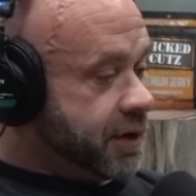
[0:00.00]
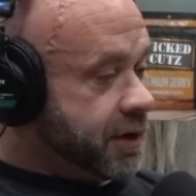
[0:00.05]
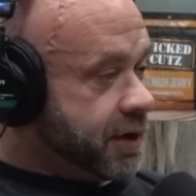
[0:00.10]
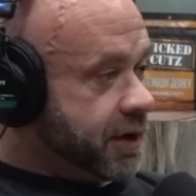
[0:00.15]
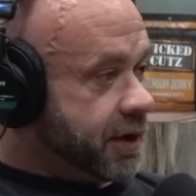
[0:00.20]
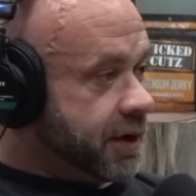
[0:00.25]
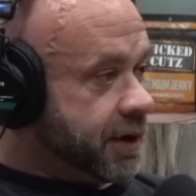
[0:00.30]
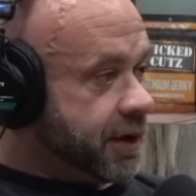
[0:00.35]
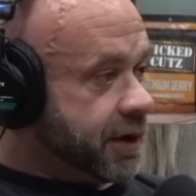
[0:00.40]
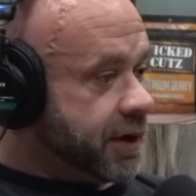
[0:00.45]

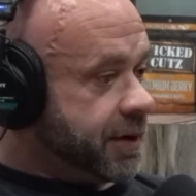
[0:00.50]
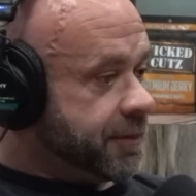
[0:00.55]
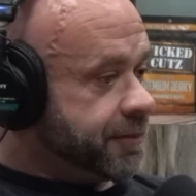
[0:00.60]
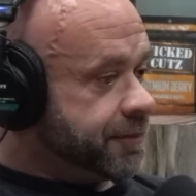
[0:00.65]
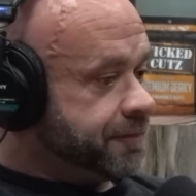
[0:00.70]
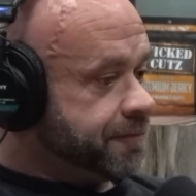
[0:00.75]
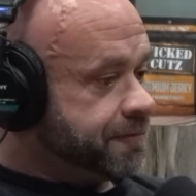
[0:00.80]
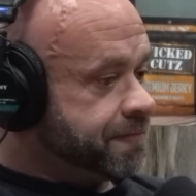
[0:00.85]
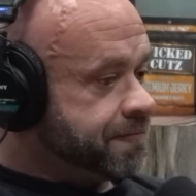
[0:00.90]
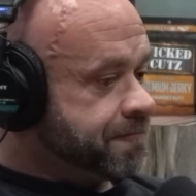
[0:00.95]
And
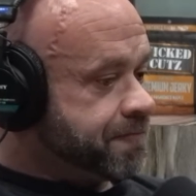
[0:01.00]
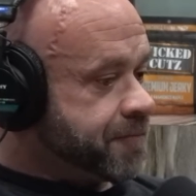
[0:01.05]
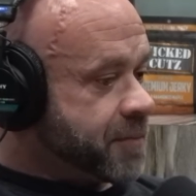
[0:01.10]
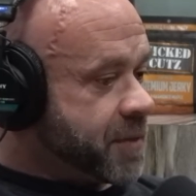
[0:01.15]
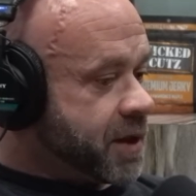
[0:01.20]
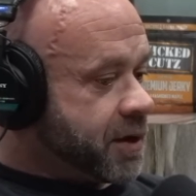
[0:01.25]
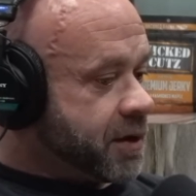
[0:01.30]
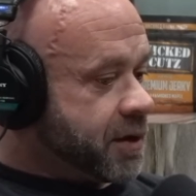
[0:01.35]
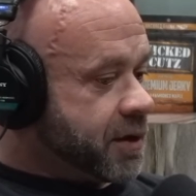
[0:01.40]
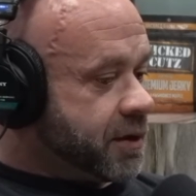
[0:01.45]

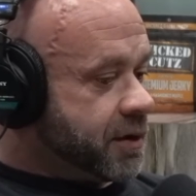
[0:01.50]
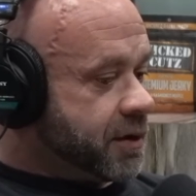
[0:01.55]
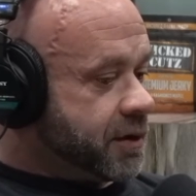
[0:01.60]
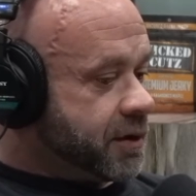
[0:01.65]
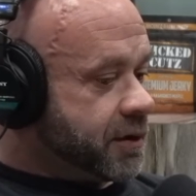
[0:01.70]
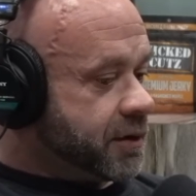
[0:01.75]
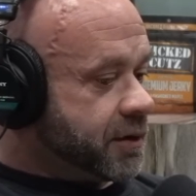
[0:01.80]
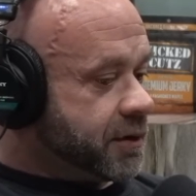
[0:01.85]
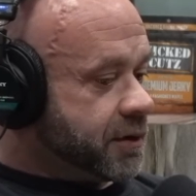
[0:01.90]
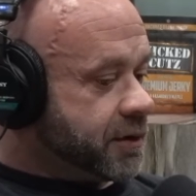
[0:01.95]

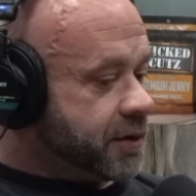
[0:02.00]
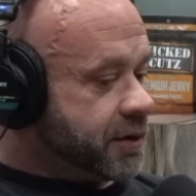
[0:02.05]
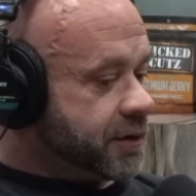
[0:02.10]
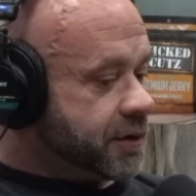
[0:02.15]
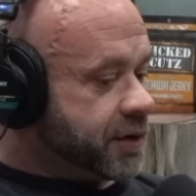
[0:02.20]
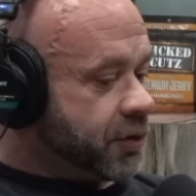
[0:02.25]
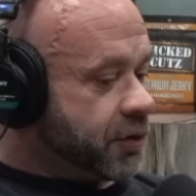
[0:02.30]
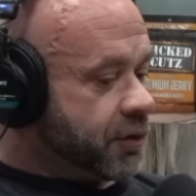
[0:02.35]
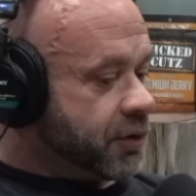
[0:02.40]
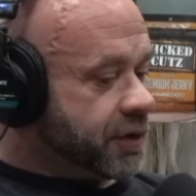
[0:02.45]

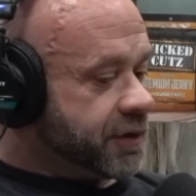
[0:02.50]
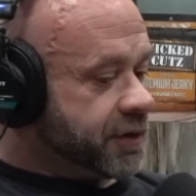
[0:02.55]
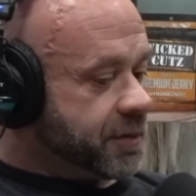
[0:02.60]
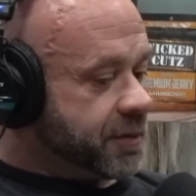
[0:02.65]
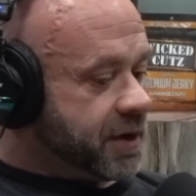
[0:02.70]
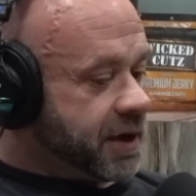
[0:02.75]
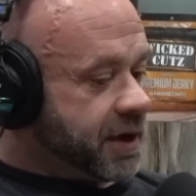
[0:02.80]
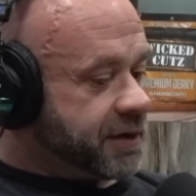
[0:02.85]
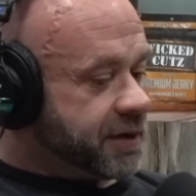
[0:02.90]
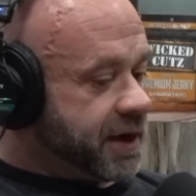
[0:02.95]
so when something
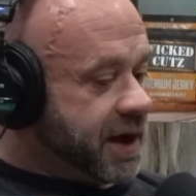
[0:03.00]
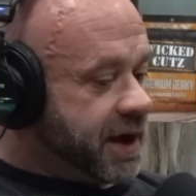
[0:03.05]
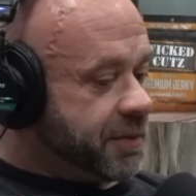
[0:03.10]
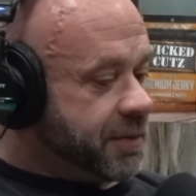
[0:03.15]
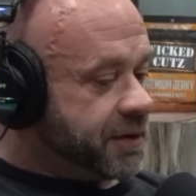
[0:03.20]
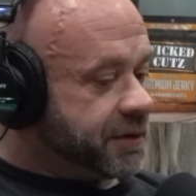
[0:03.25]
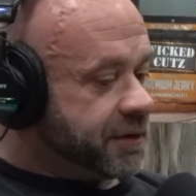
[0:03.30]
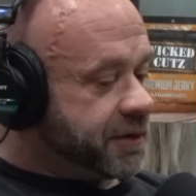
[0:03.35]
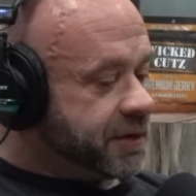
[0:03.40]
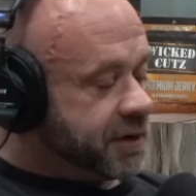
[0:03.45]
like that
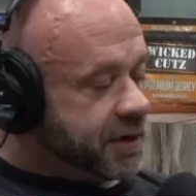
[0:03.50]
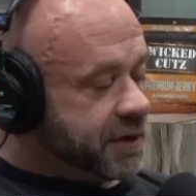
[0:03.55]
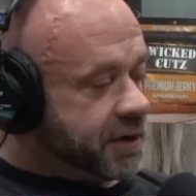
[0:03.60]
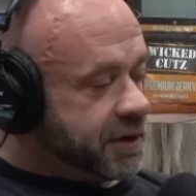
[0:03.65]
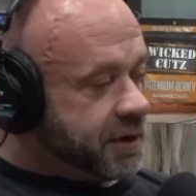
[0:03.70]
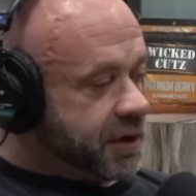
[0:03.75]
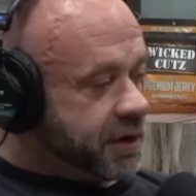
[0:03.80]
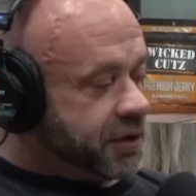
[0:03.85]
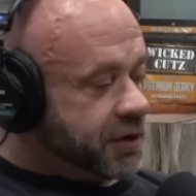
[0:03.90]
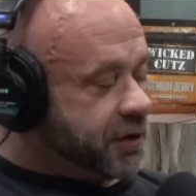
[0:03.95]
happens,
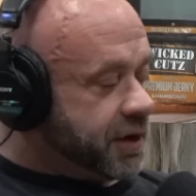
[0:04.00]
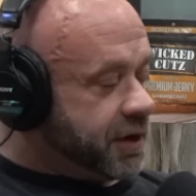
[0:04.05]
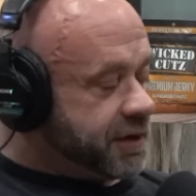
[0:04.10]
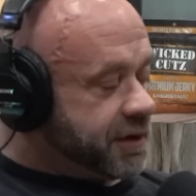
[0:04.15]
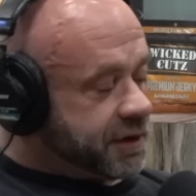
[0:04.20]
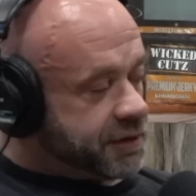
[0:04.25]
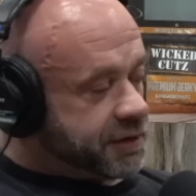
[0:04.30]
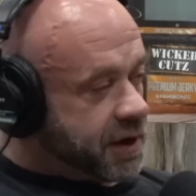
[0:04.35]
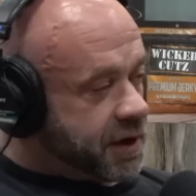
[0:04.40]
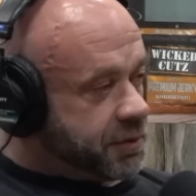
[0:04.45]
are you gonna let
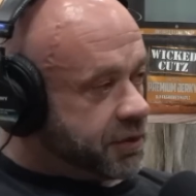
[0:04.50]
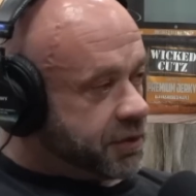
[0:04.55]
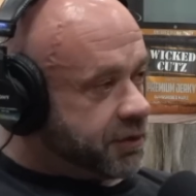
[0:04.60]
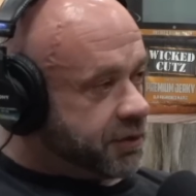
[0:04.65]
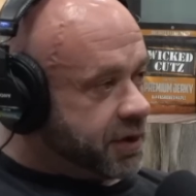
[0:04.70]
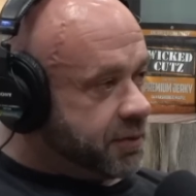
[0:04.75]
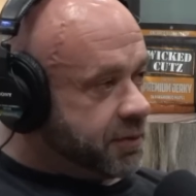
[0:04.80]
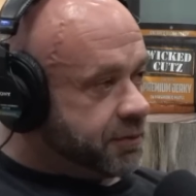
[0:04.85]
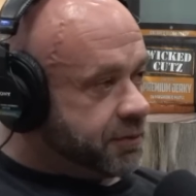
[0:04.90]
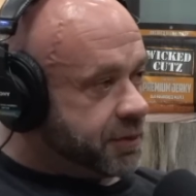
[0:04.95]
that stop your
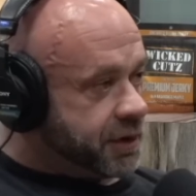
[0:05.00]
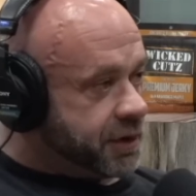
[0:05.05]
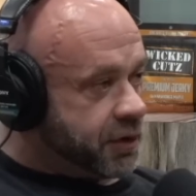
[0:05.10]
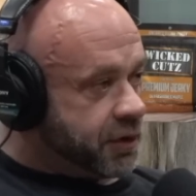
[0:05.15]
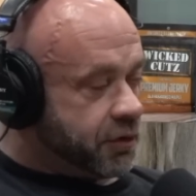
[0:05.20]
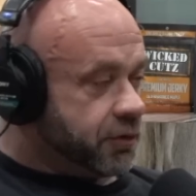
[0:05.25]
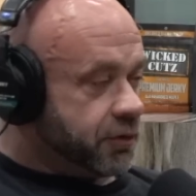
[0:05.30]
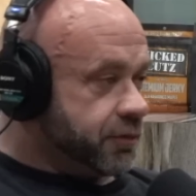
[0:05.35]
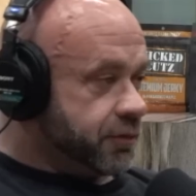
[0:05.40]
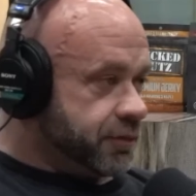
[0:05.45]
dream and
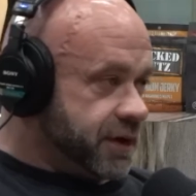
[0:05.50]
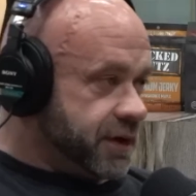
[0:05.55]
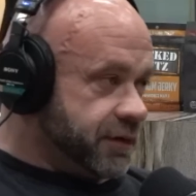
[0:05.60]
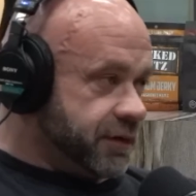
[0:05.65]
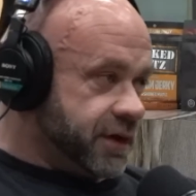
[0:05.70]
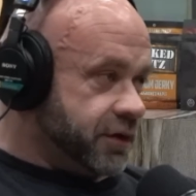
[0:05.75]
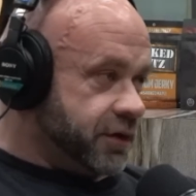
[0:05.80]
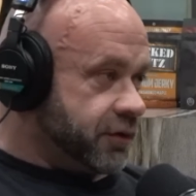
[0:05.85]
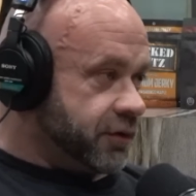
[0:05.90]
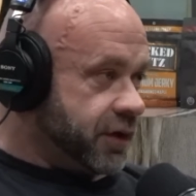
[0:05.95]

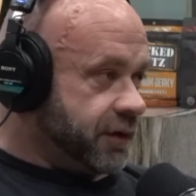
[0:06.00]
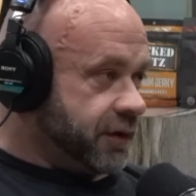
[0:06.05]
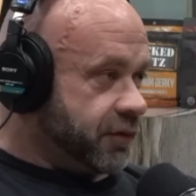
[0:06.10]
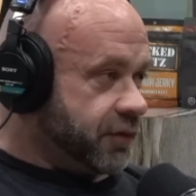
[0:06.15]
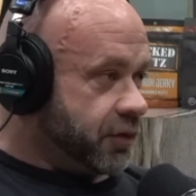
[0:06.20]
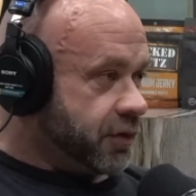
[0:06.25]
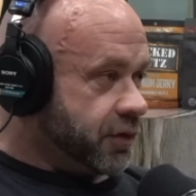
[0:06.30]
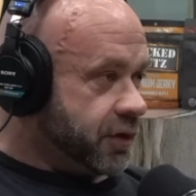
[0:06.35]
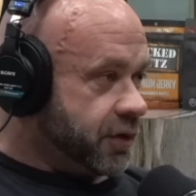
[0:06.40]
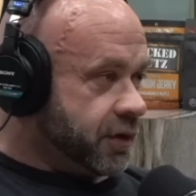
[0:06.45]
everything you trained
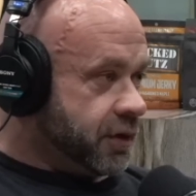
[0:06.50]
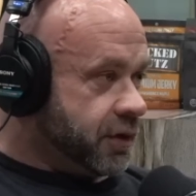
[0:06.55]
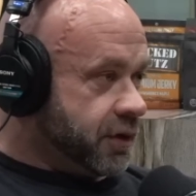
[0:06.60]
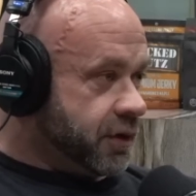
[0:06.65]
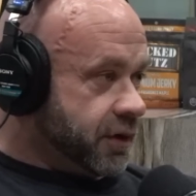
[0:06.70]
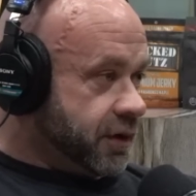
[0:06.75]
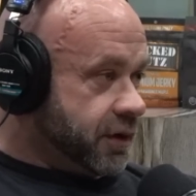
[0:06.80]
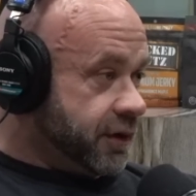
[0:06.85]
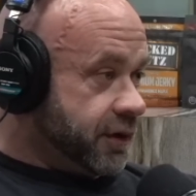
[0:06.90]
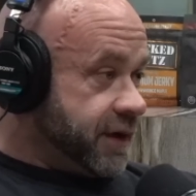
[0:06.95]
for?
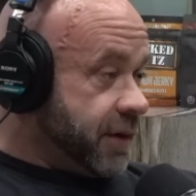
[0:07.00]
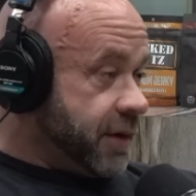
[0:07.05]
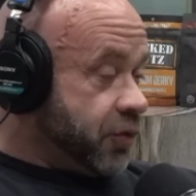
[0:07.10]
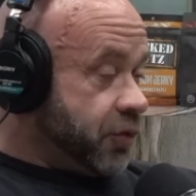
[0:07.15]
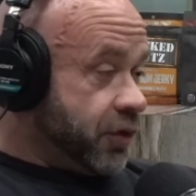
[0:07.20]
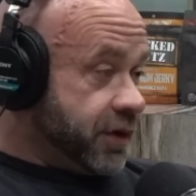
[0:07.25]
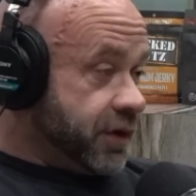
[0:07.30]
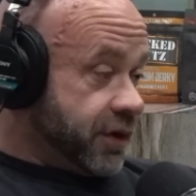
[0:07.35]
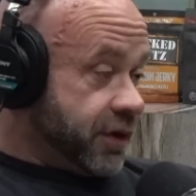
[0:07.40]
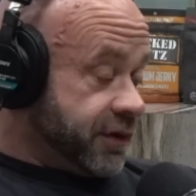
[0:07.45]
At that
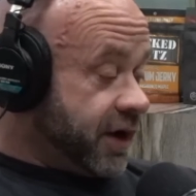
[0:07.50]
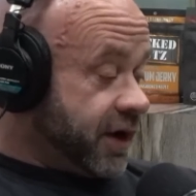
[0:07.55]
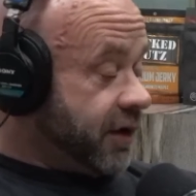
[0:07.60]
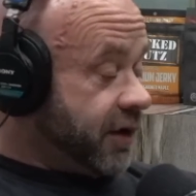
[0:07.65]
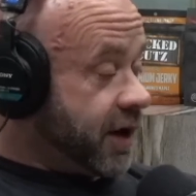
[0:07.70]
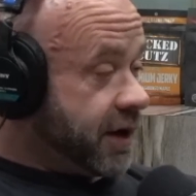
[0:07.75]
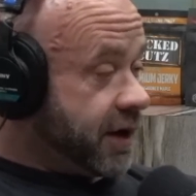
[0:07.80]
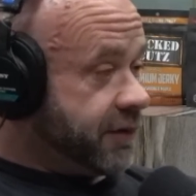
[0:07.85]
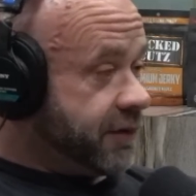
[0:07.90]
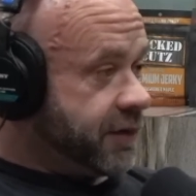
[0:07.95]
point, your entire
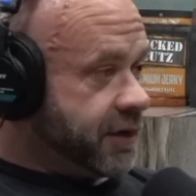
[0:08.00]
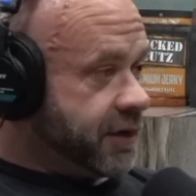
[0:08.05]
life.